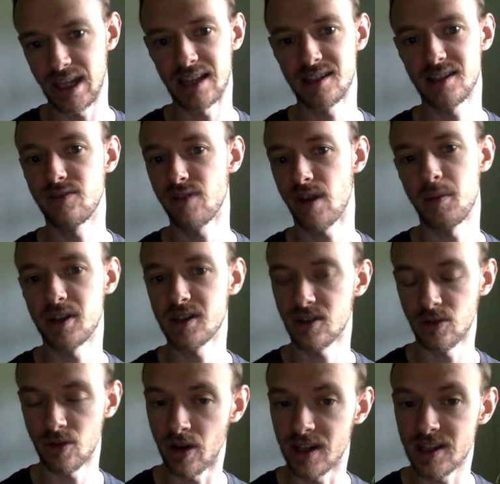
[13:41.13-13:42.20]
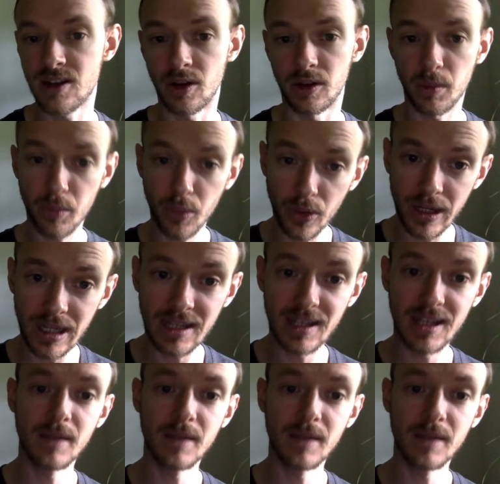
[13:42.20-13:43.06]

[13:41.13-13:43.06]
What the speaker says: anti-feminist or not is not the point.